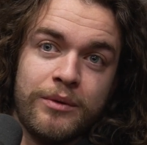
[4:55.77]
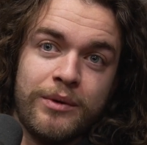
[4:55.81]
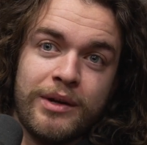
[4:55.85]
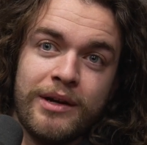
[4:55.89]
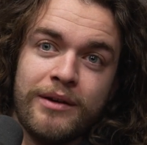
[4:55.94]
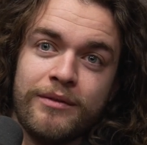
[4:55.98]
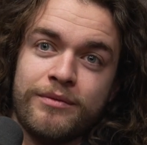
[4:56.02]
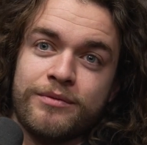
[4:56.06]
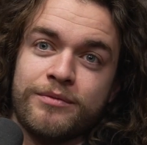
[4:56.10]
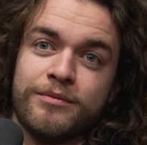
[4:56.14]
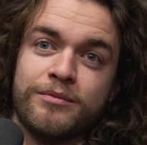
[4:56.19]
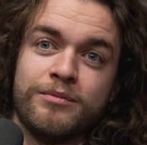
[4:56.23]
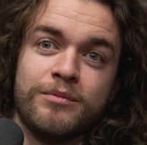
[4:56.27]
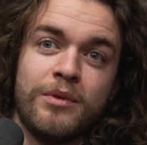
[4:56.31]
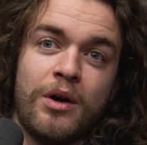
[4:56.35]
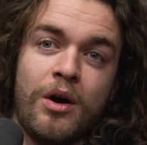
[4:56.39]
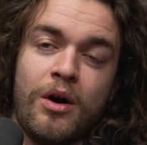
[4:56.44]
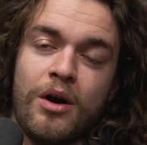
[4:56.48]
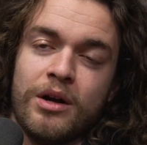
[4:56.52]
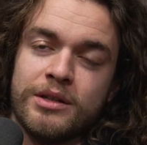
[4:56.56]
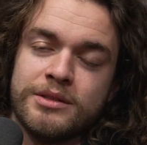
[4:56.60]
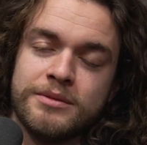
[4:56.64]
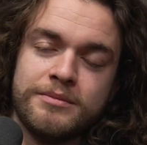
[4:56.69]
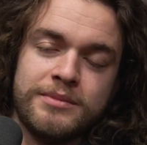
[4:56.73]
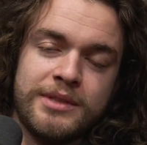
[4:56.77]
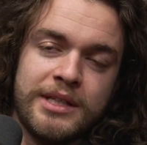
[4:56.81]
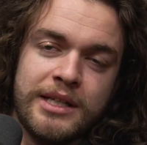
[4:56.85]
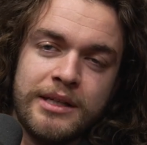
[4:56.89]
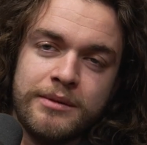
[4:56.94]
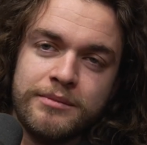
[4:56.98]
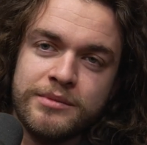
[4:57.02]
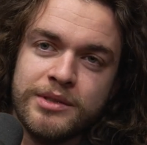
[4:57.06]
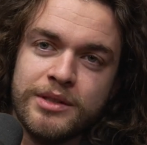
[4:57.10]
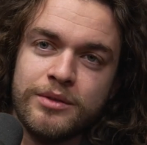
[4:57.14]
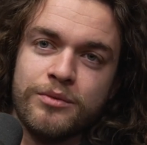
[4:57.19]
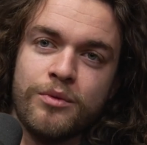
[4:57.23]
We have awesome
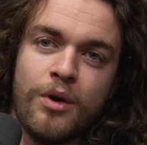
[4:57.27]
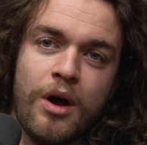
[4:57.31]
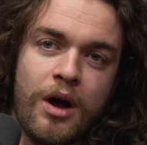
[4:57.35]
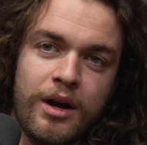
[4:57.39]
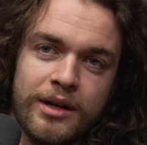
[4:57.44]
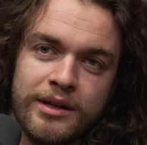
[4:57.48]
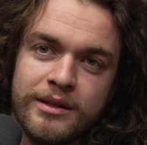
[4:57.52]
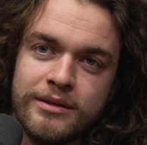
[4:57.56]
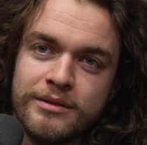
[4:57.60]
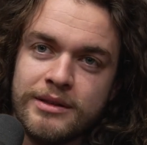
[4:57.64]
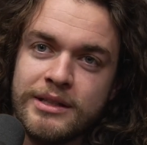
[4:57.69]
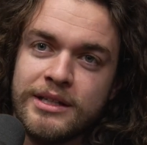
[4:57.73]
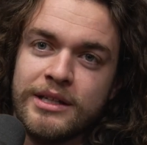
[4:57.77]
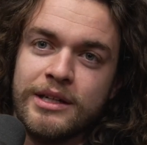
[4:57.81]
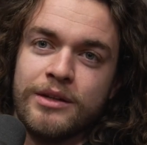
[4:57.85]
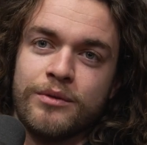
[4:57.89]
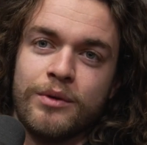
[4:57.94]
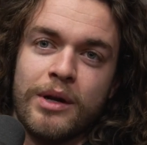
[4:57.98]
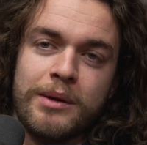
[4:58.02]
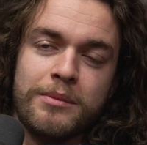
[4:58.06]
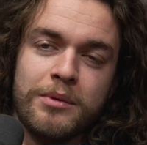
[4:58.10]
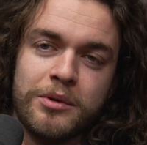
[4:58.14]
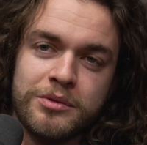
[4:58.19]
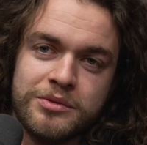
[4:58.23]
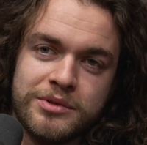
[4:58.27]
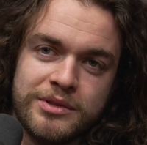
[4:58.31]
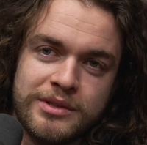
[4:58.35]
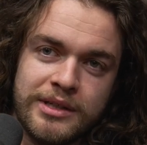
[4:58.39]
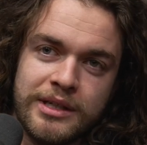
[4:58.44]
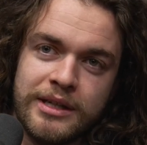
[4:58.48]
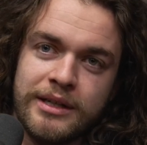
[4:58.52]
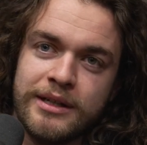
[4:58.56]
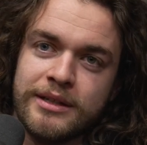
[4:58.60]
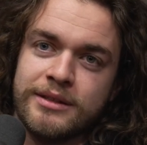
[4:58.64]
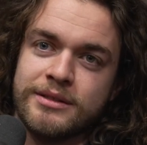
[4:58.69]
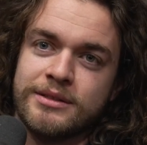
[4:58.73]
teams in Rocket League, Rainbow
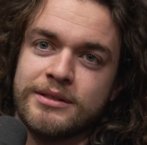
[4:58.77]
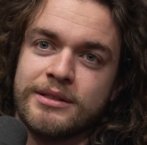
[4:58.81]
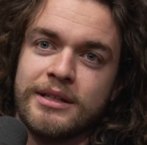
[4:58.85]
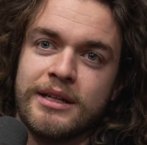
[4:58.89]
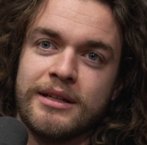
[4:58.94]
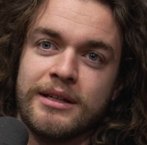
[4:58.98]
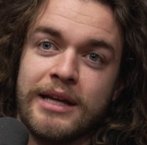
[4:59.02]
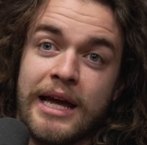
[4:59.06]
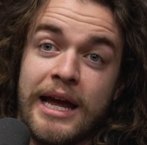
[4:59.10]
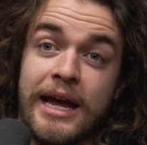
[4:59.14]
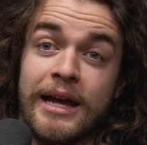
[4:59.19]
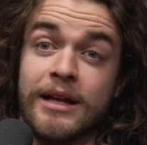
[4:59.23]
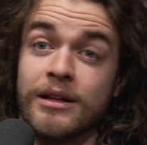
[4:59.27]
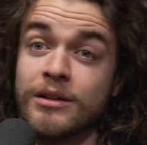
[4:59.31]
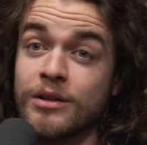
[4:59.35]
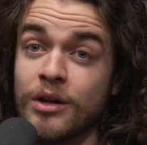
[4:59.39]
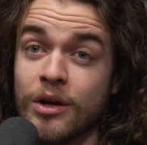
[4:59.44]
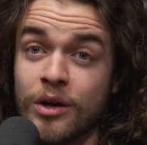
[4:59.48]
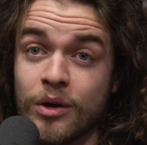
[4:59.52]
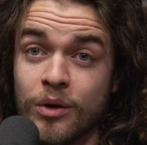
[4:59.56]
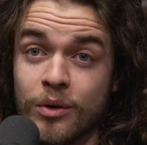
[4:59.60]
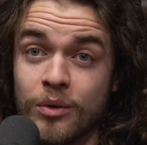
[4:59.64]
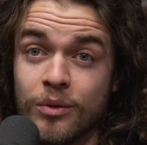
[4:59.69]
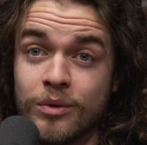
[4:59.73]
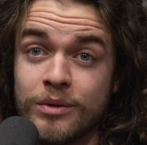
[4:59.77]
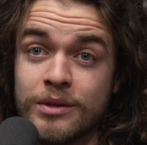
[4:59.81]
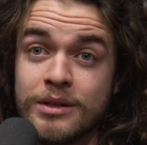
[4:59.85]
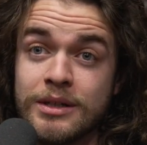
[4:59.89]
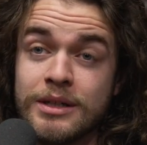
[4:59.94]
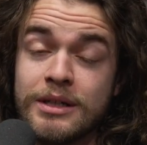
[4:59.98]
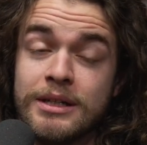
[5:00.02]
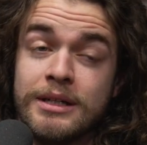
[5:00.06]
Six, Halo,